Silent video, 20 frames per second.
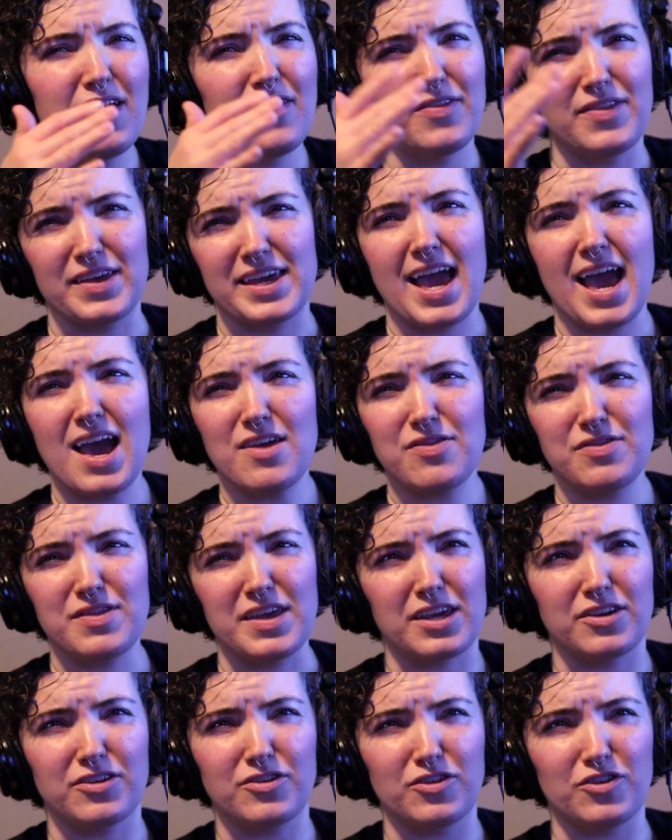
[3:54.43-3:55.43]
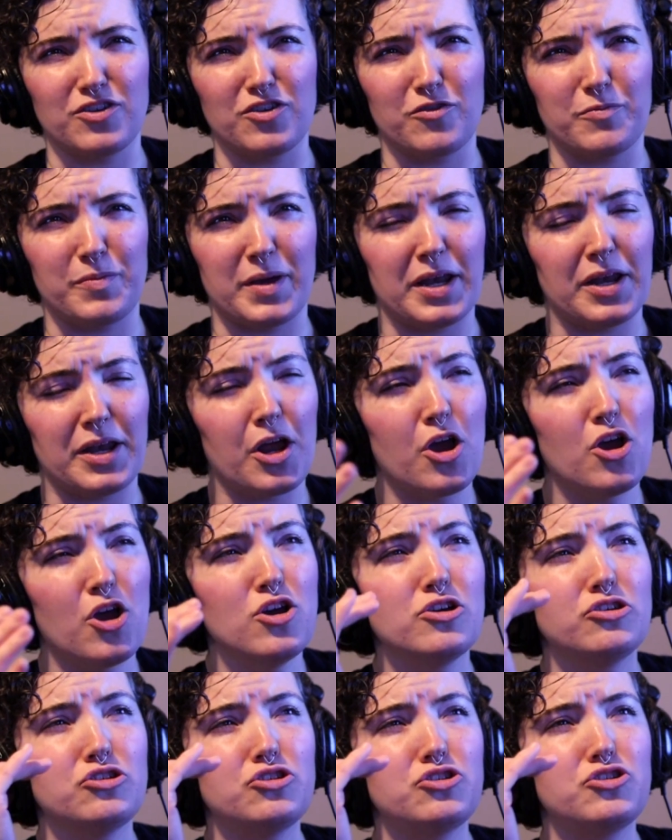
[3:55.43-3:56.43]
the cat thing could have been
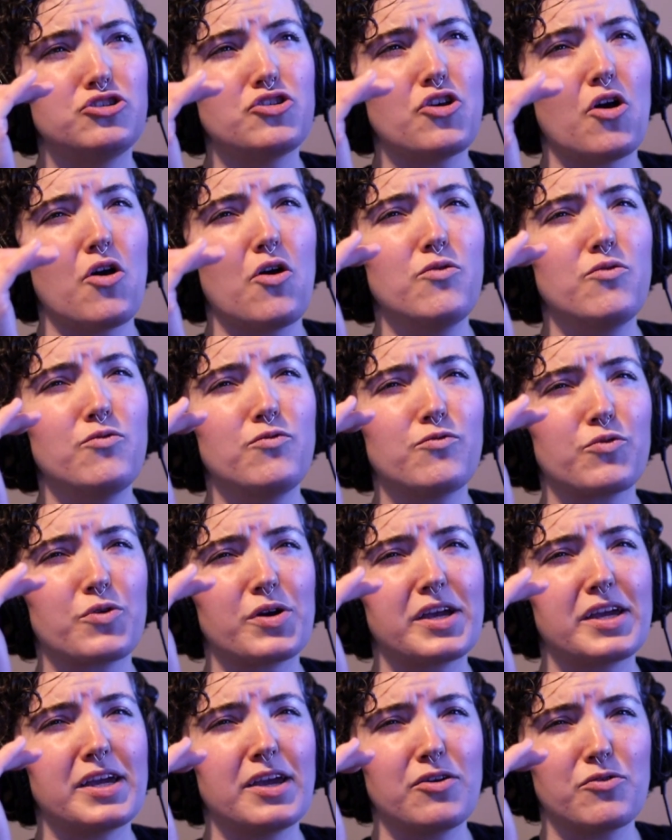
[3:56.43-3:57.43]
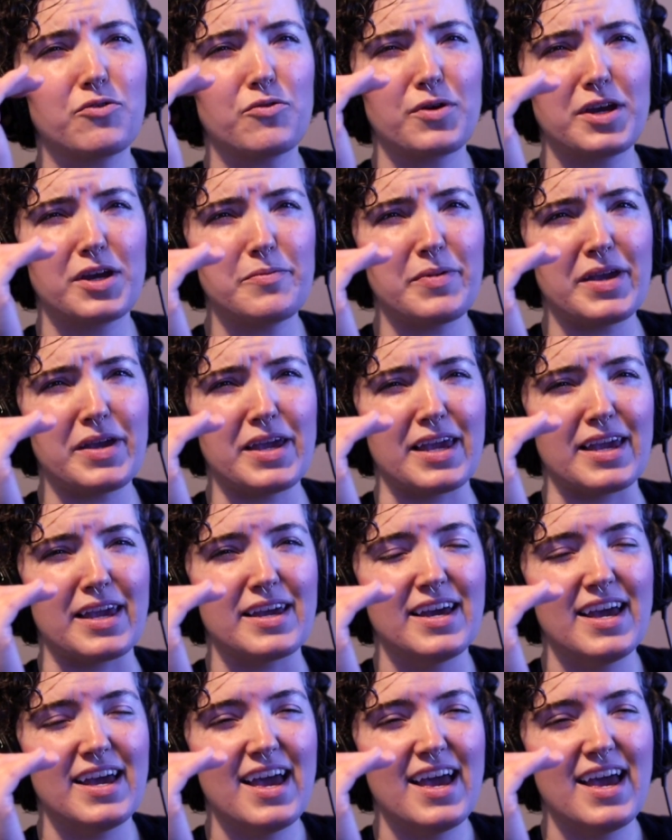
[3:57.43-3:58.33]
so freaking creepy.